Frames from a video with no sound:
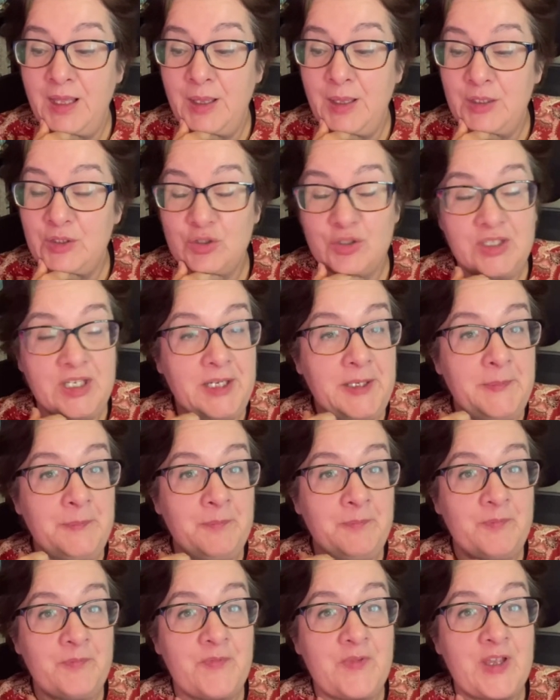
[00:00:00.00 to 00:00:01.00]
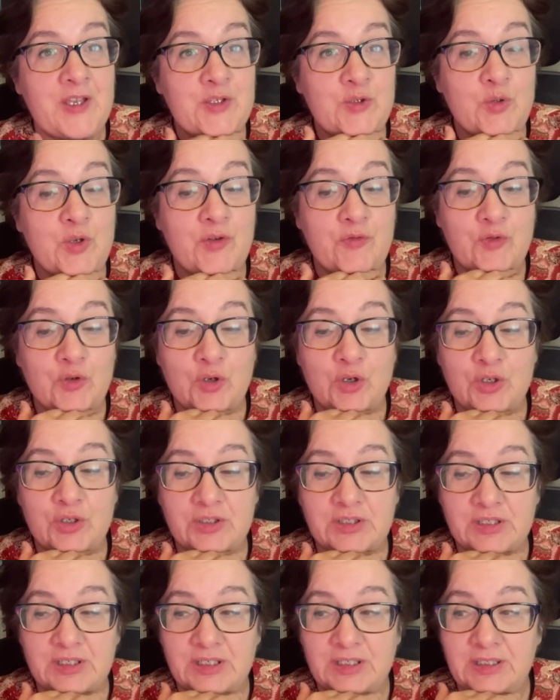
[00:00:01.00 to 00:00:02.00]
So yeah, that's what I've
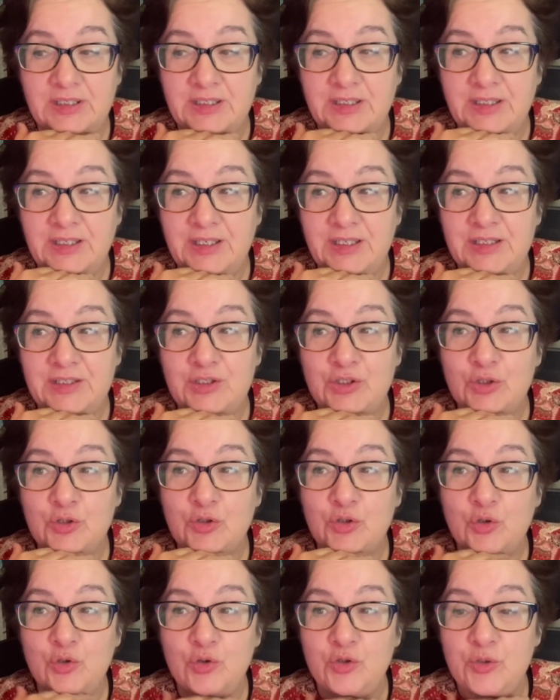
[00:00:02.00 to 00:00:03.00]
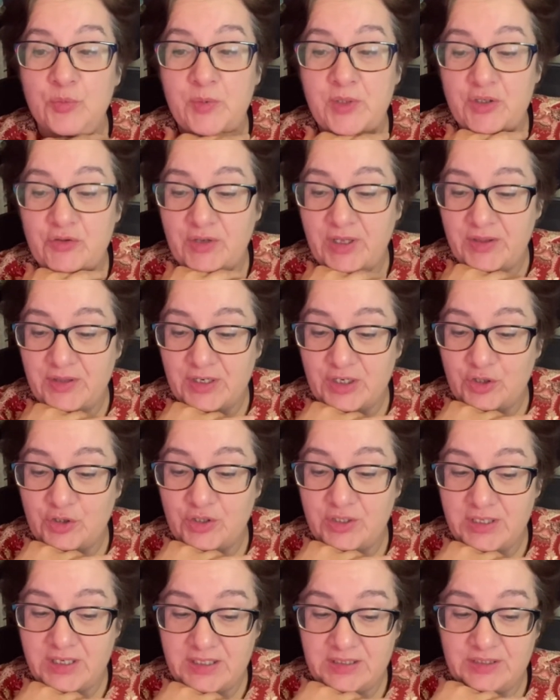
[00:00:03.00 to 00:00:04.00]
got. So it's going to be a rather
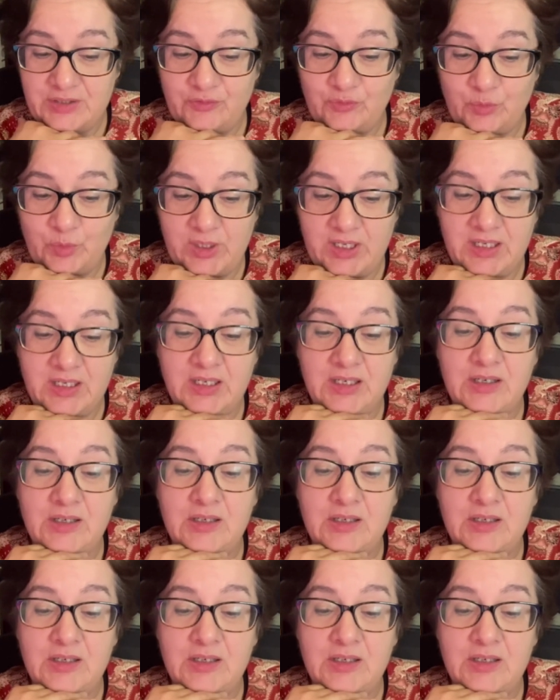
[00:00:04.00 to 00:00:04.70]
creative week,